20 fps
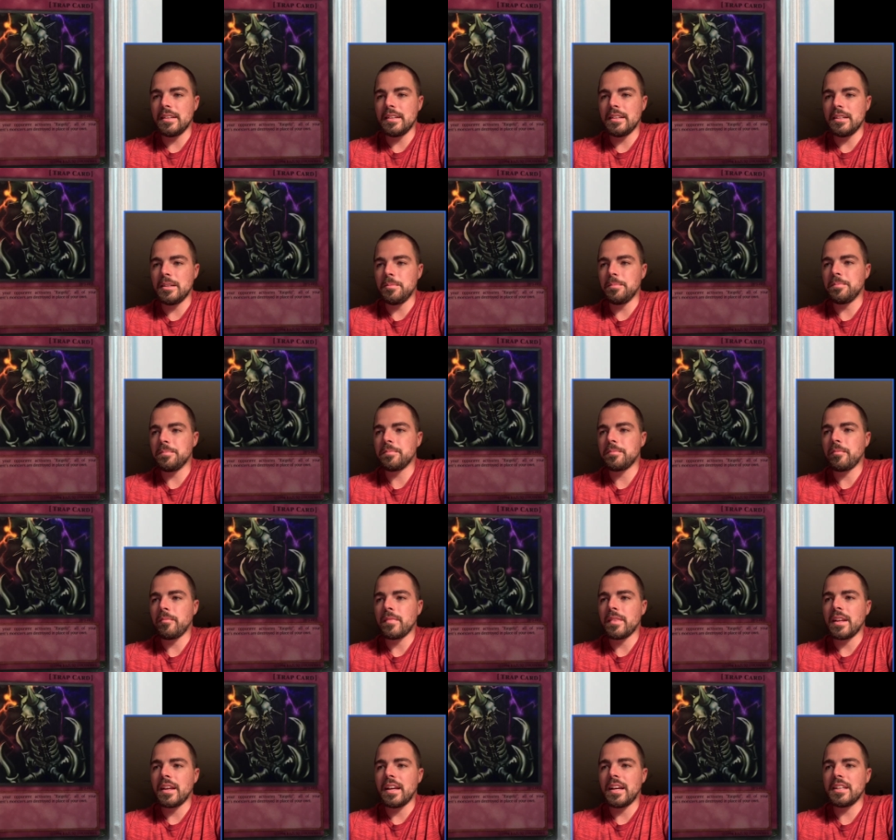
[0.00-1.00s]
um,
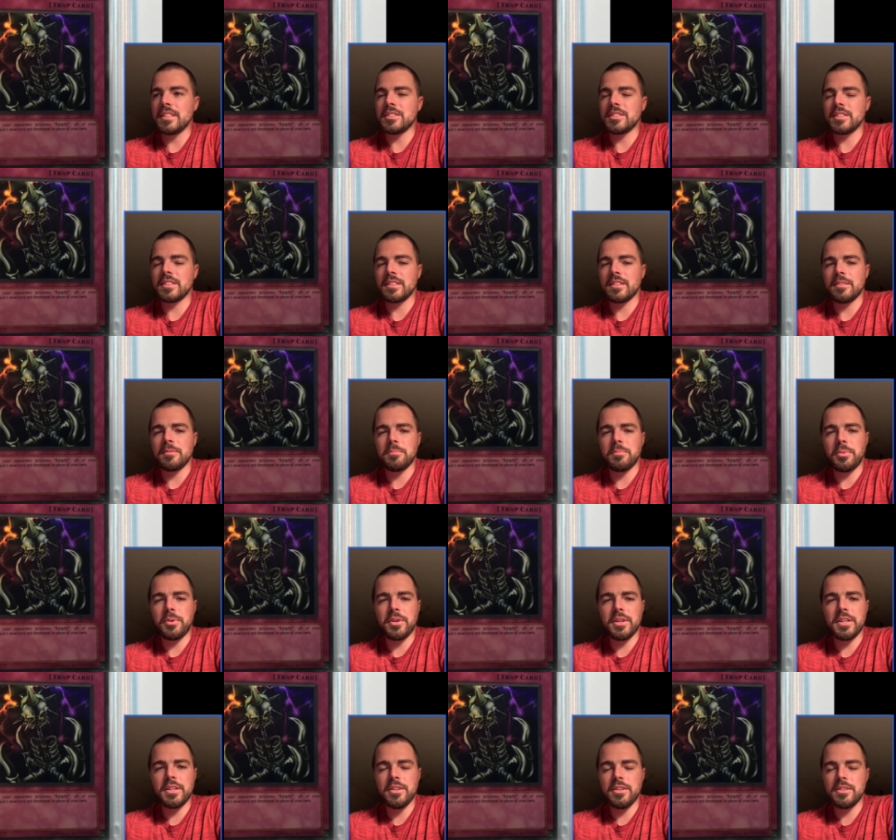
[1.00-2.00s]
has
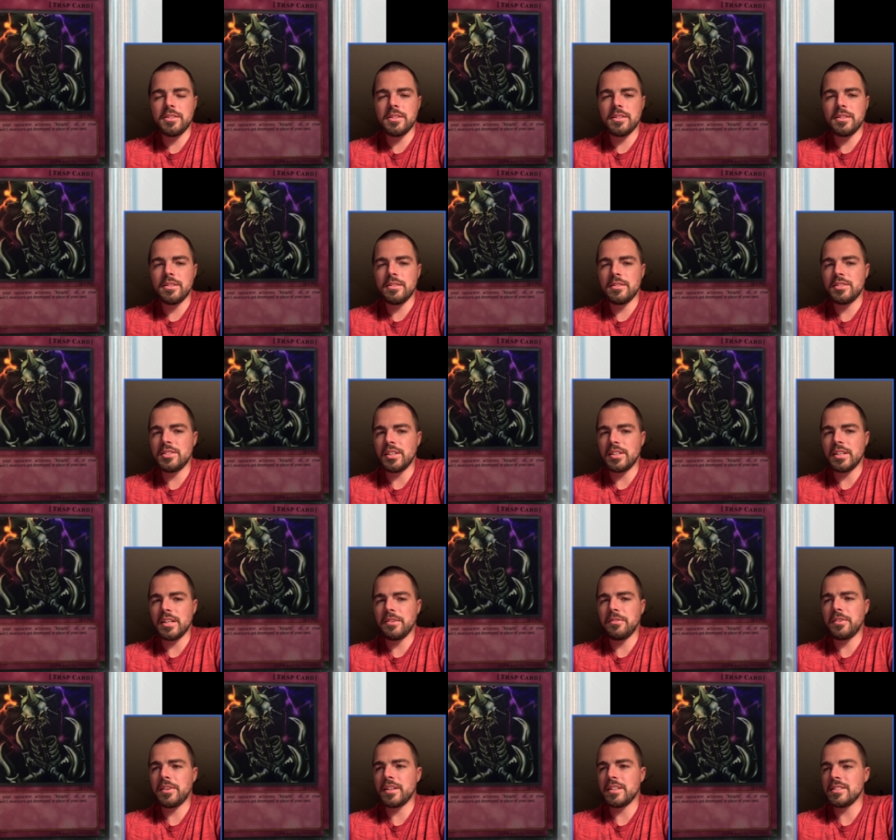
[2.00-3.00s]
pretty good
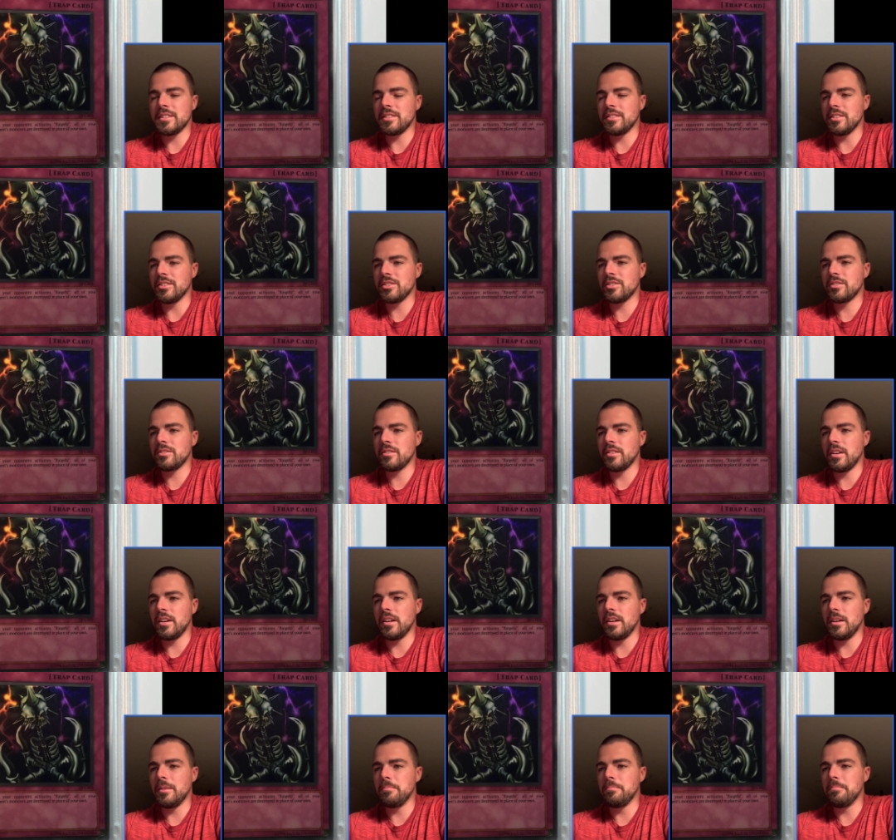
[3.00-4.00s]
significance and
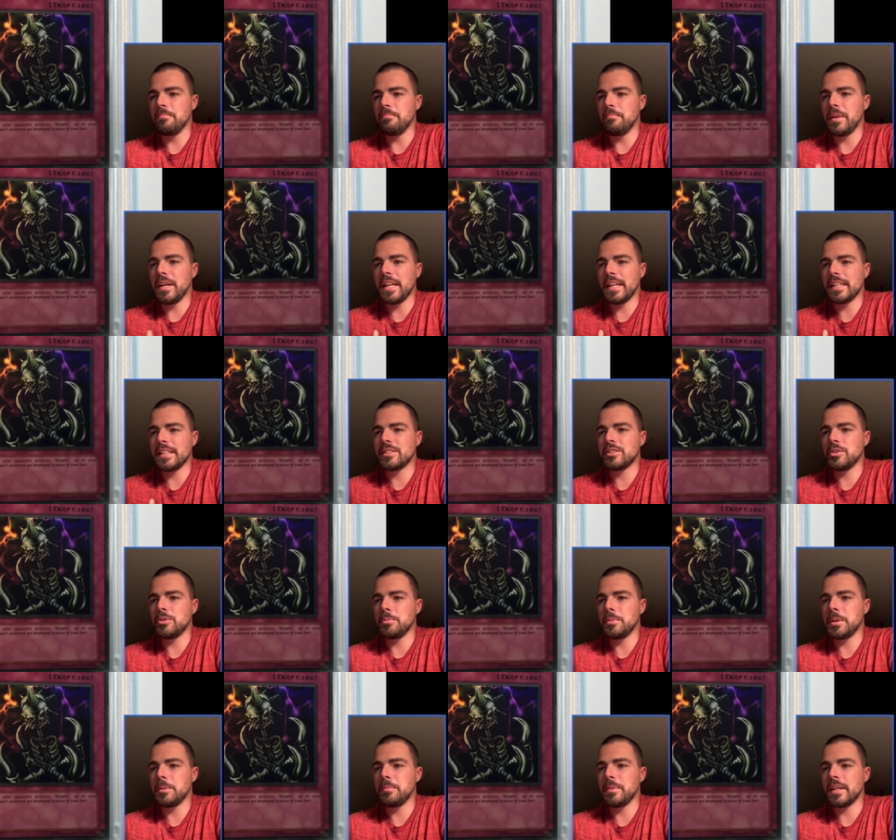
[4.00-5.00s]
um, meaning to
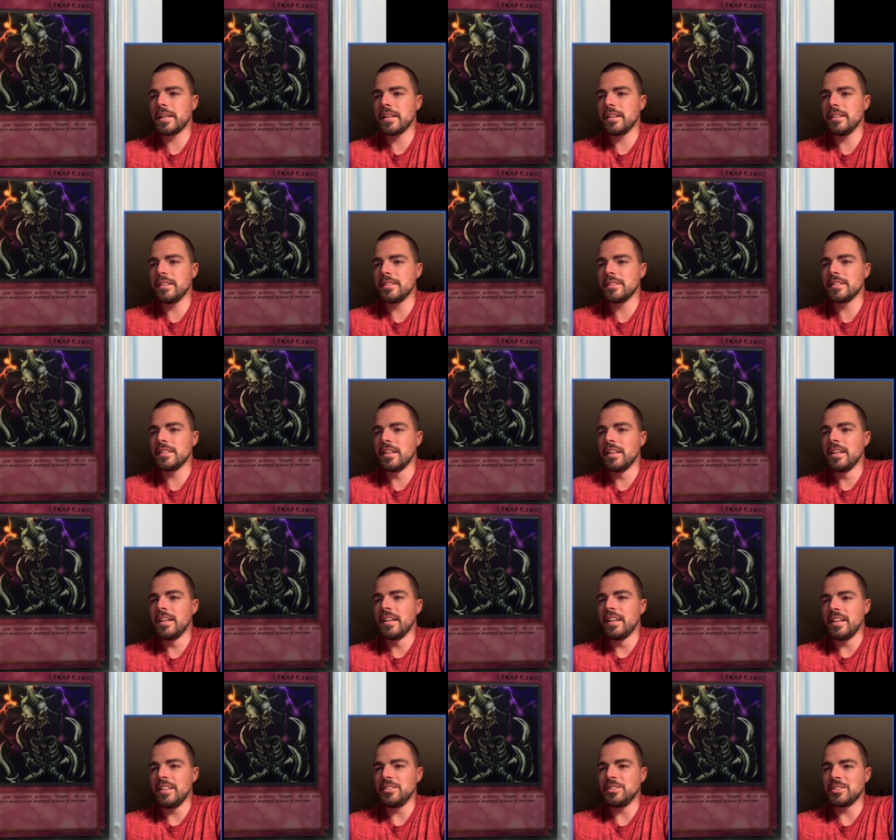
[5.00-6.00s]
me because
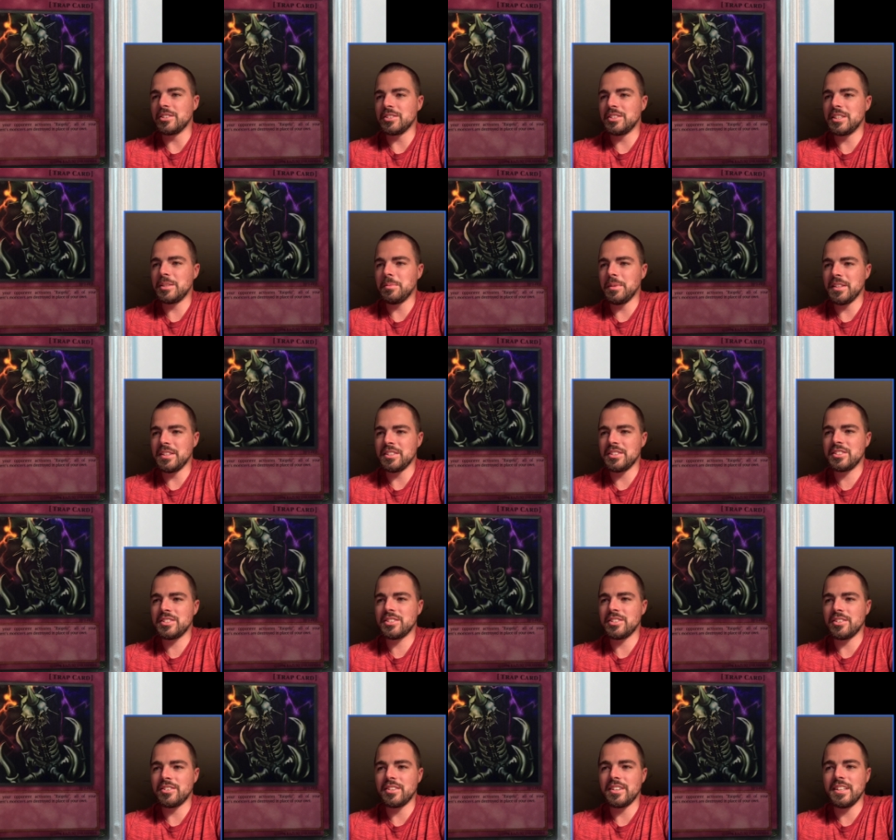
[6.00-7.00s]
as you can see by this
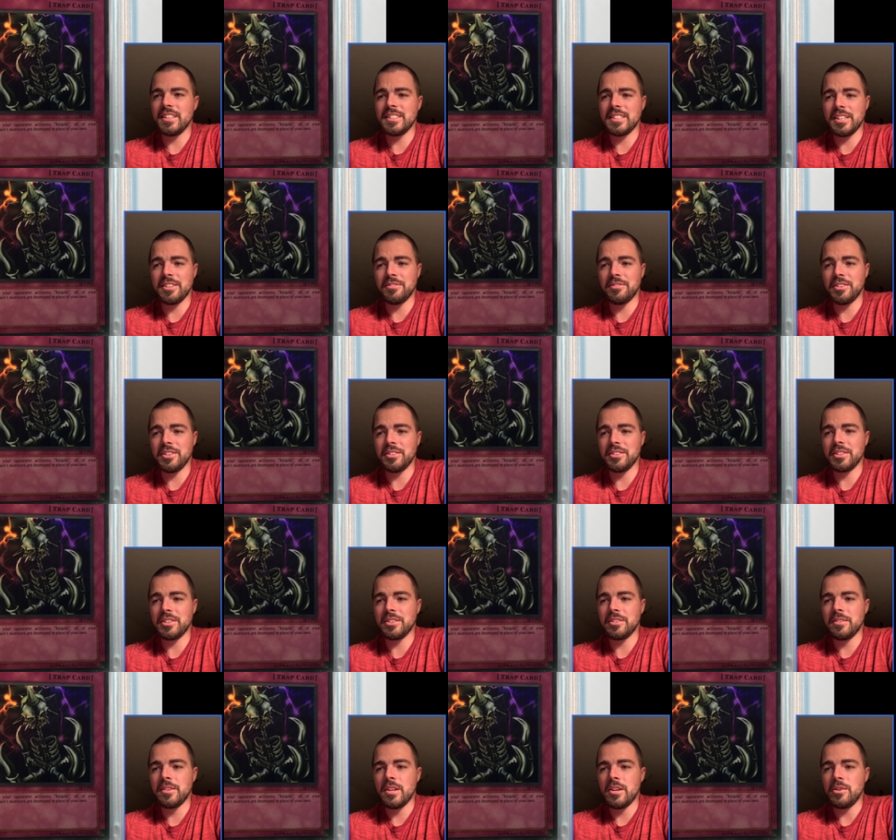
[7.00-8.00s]
cert, it's a really
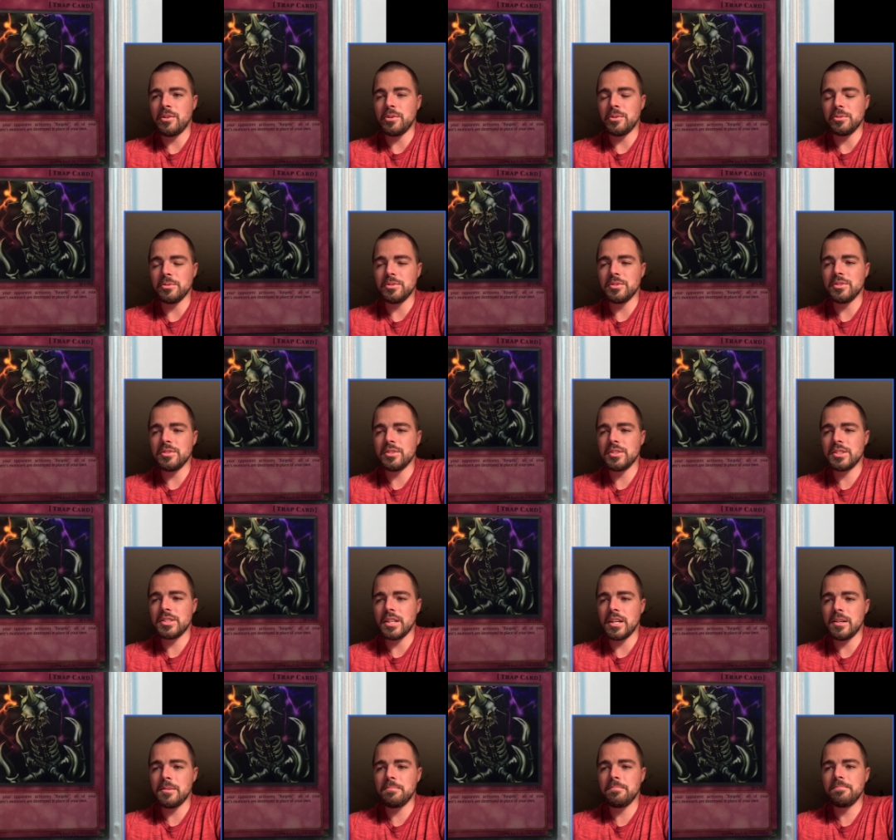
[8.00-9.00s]
old
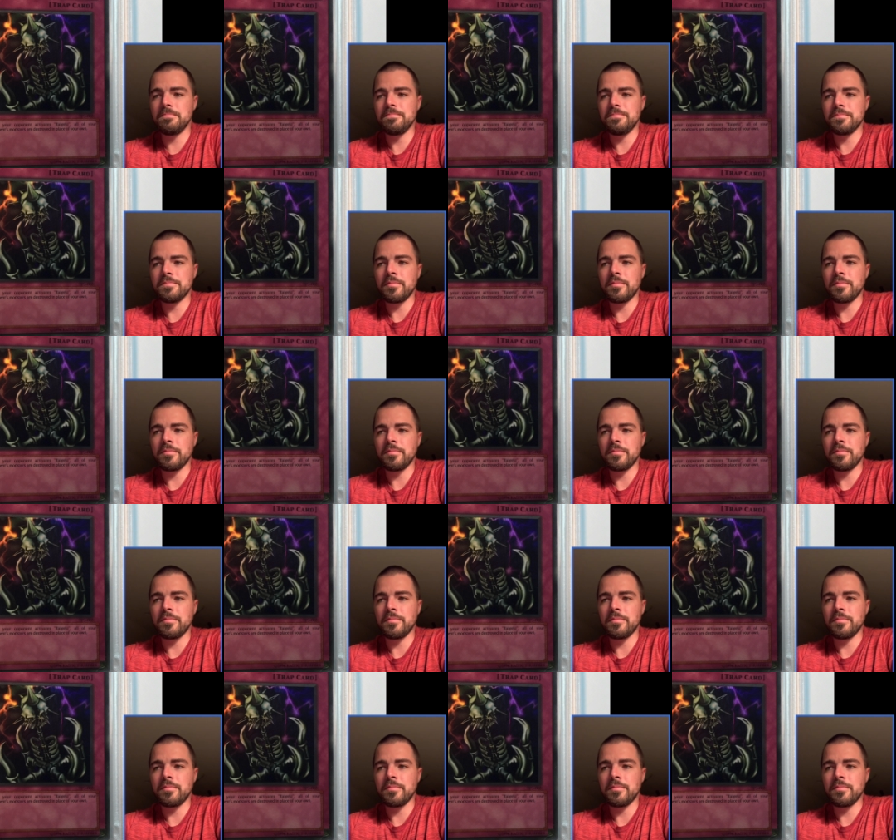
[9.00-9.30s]
sub.